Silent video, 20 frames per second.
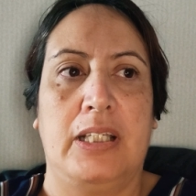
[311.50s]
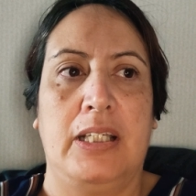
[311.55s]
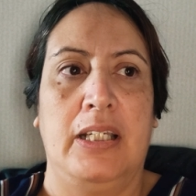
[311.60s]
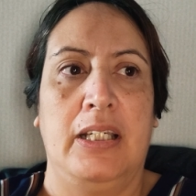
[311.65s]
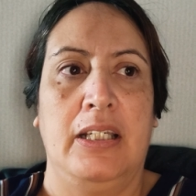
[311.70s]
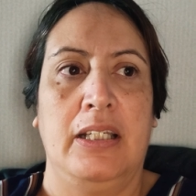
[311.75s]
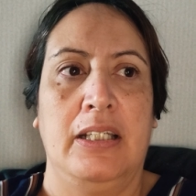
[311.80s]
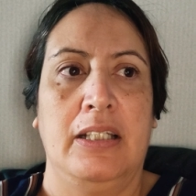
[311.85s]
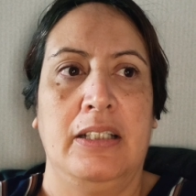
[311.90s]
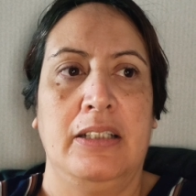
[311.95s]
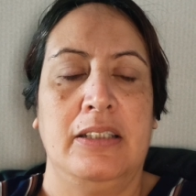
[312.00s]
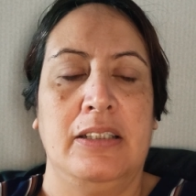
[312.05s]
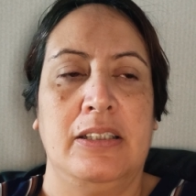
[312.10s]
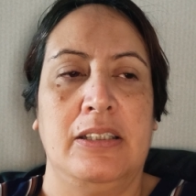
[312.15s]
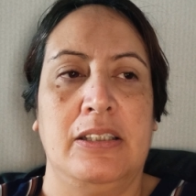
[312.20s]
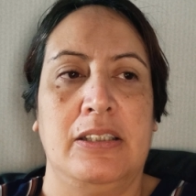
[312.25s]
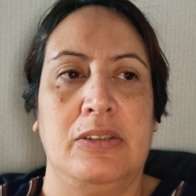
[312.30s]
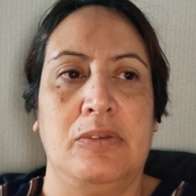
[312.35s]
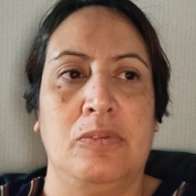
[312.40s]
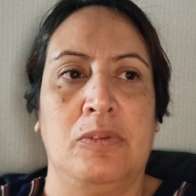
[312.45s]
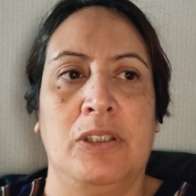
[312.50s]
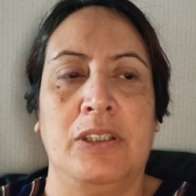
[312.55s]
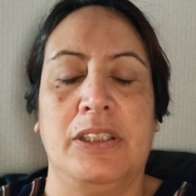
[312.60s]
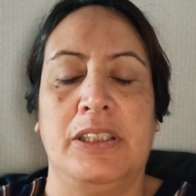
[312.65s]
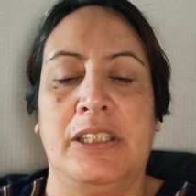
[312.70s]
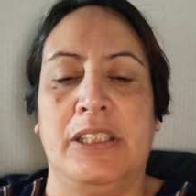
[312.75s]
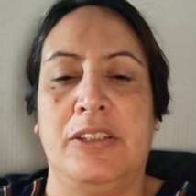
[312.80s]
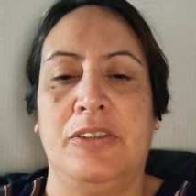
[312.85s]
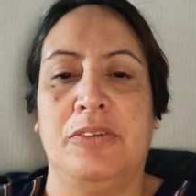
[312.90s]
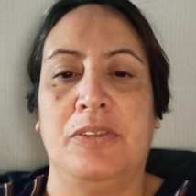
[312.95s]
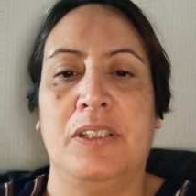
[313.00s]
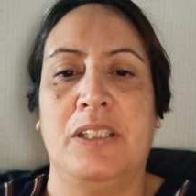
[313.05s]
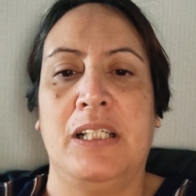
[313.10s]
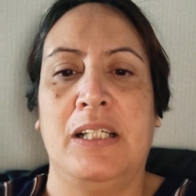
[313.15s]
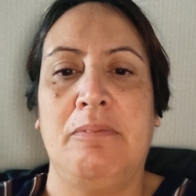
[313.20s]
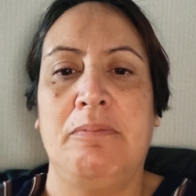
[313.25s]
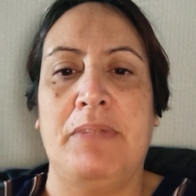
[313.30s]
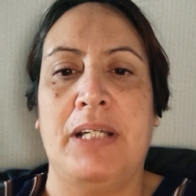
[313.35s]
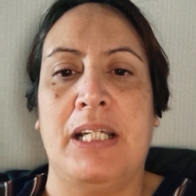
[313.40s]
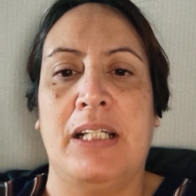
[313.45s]
And what
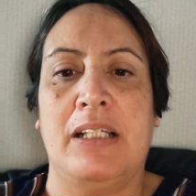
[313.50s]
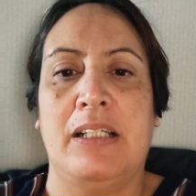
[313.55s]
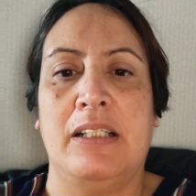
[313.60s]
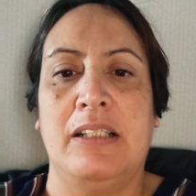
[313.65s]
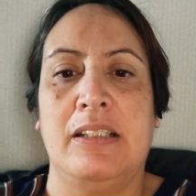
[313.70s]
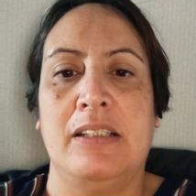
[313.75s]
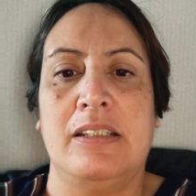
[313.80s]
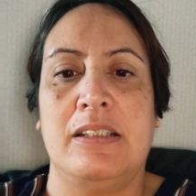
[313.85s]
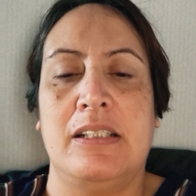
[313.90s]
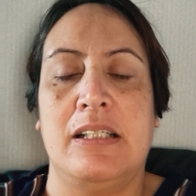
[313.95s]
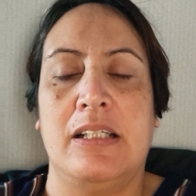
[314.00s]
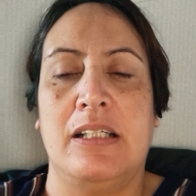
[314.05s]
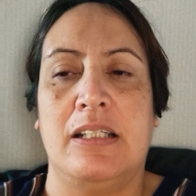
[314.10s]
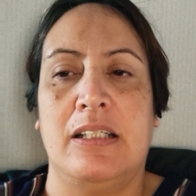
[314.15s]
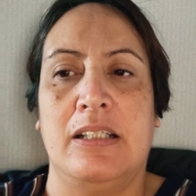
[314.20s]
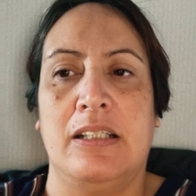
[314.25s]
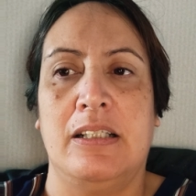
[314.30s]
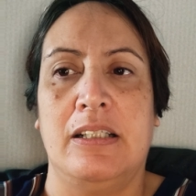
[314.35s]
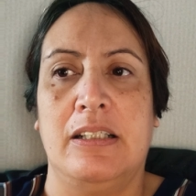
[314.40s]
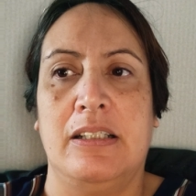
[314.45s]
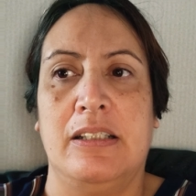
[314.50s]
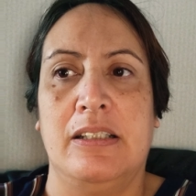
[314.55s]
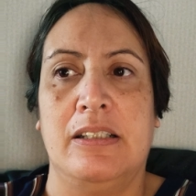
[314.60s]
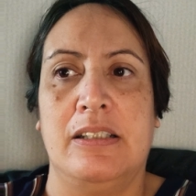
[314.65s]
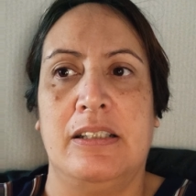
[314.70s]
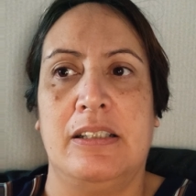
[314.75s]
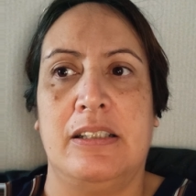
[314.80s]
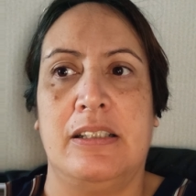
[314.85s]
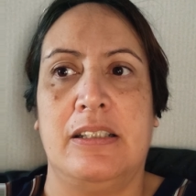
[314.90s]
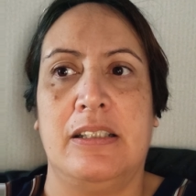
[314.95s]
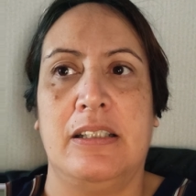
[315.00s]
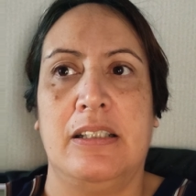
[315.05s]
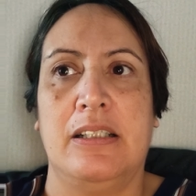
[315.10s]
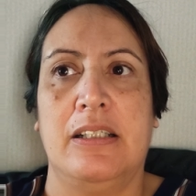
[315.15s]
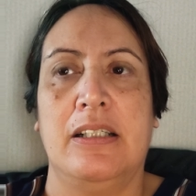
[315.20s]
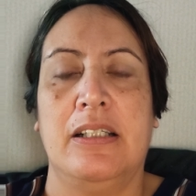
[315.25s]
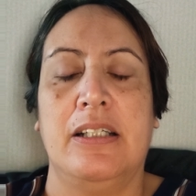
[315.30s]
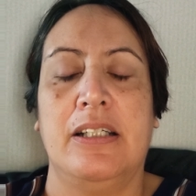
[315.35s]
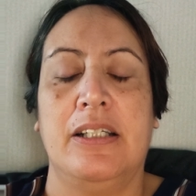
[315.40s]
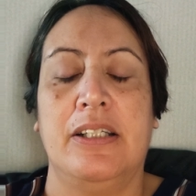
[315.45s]
genuinely matters is
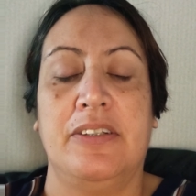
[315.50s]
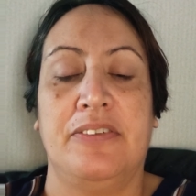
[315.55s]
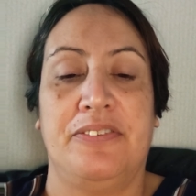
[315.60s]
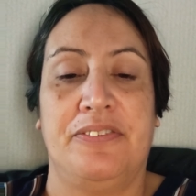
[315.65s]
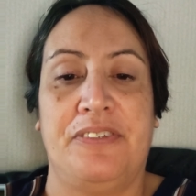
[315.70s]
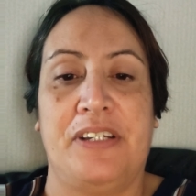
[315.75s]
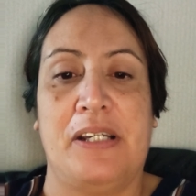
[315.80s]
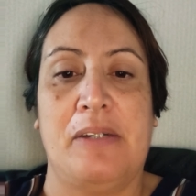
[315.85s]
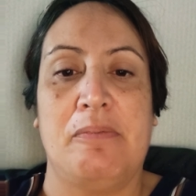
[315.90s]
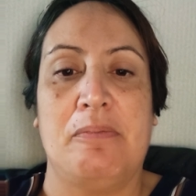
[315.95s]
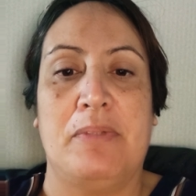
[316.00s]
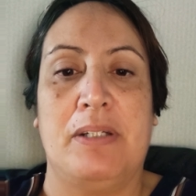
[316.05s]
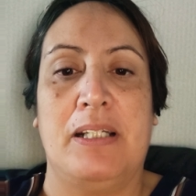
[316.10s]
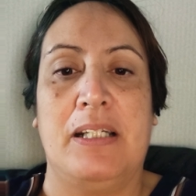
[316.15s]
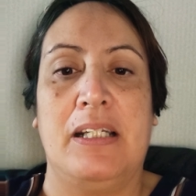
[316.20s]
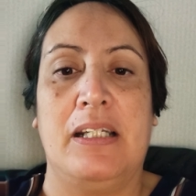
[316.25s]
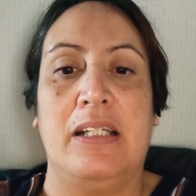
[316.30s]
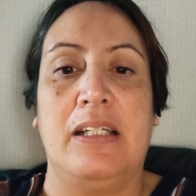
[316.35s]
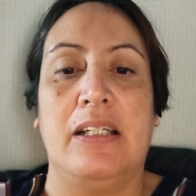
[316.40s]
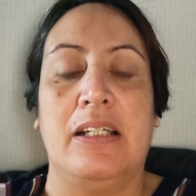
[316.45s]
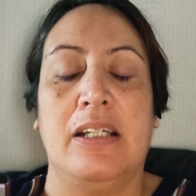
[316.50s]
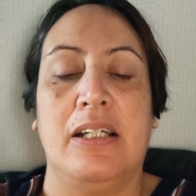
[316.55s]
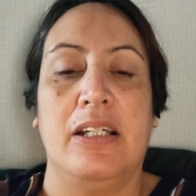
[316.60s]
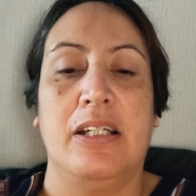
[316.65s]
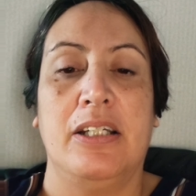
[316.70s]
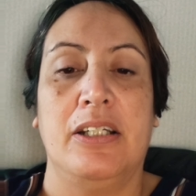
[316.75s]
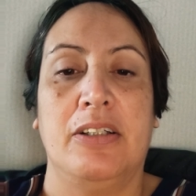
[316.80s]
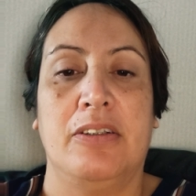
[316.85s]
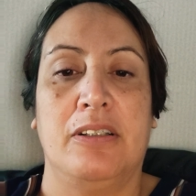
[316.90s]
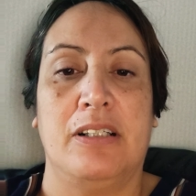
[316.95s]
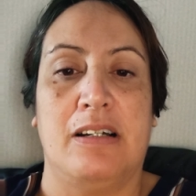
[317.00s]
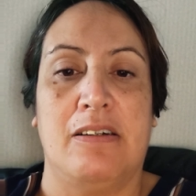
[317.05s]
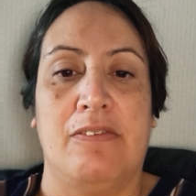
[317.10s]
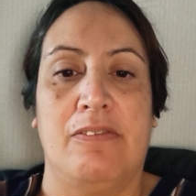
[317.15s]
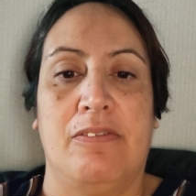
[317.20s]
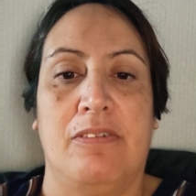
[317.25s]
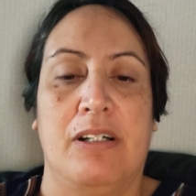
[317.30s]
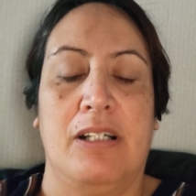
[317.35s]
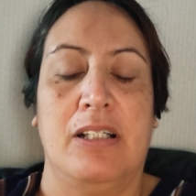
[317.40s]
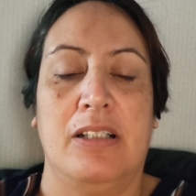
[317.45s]
your family, your
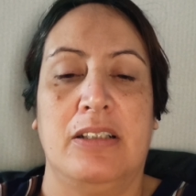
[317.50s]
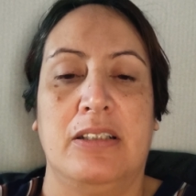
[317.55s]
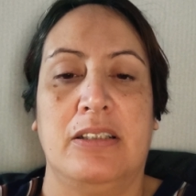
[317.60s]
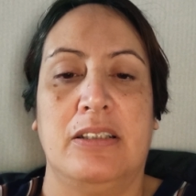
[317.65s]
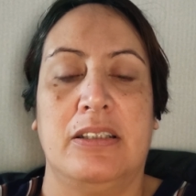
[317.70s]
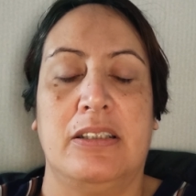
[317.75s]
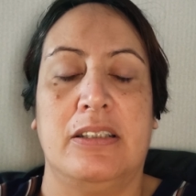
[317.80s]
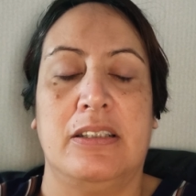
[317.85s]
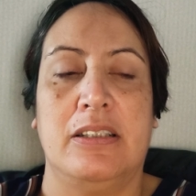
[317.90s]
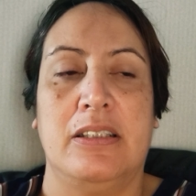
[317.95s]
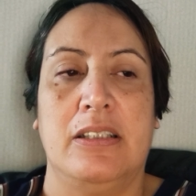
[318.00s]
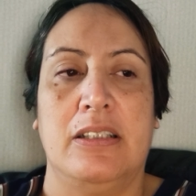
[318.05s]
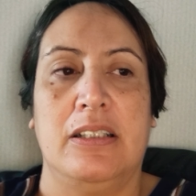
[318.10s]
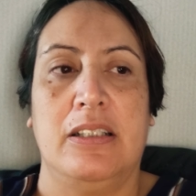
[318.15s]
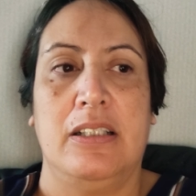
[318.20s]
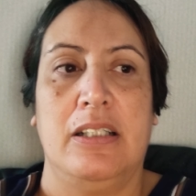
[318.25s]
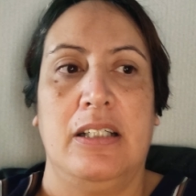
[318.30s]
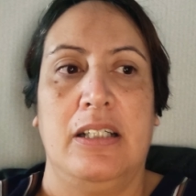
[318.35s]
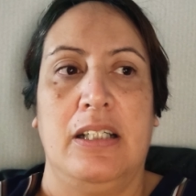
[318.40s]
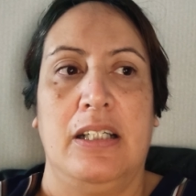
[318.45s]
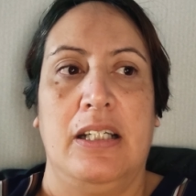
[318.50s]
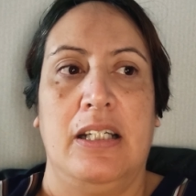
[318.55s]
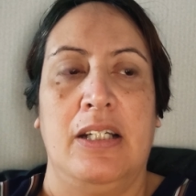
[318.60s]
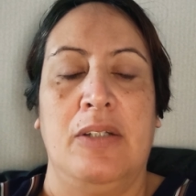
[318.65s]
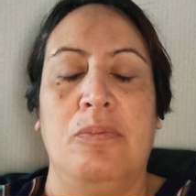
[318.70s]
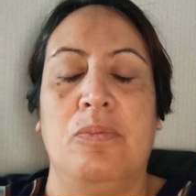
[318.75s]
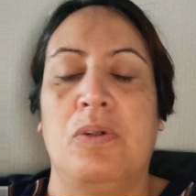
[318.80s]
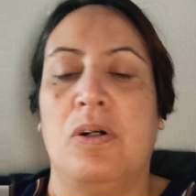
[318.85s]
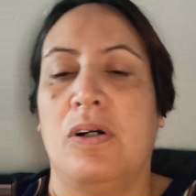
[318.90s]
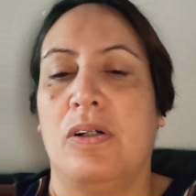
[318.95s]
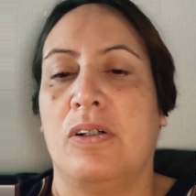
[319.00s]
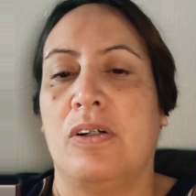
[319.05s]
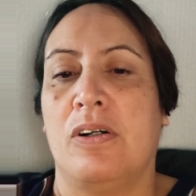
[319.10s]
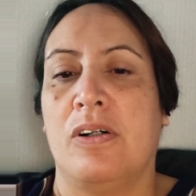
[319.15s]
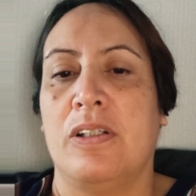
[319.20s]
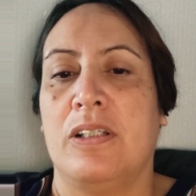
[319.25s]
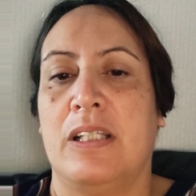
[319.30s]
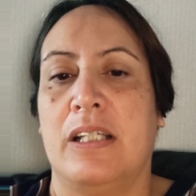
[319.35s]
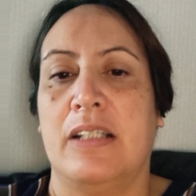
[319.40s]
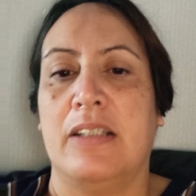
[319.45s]
loved ones, and what
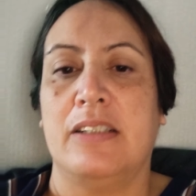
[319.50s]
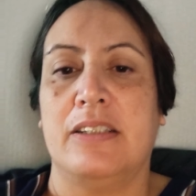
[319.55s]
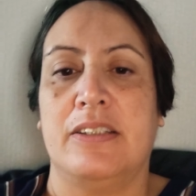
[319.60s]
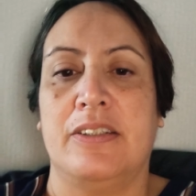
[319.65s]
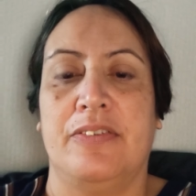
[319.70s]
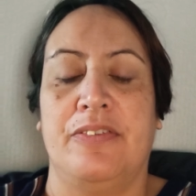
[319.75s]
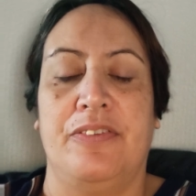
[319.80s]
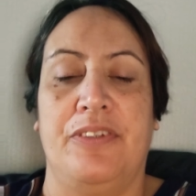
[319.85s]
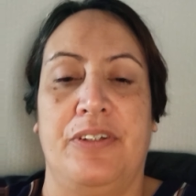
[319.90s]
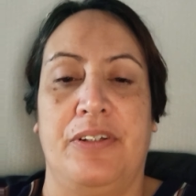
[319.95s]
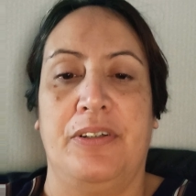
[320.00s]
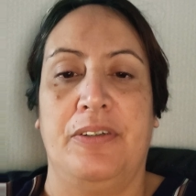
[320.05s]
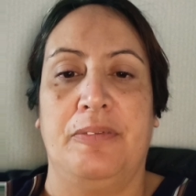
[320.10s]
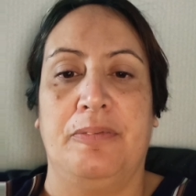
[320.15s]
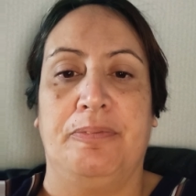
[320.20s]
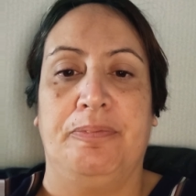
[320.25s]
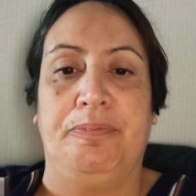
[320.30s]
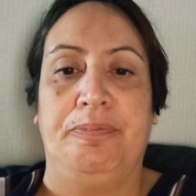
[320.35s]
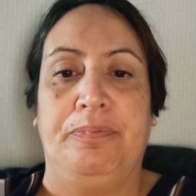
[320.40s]
God thinks of you,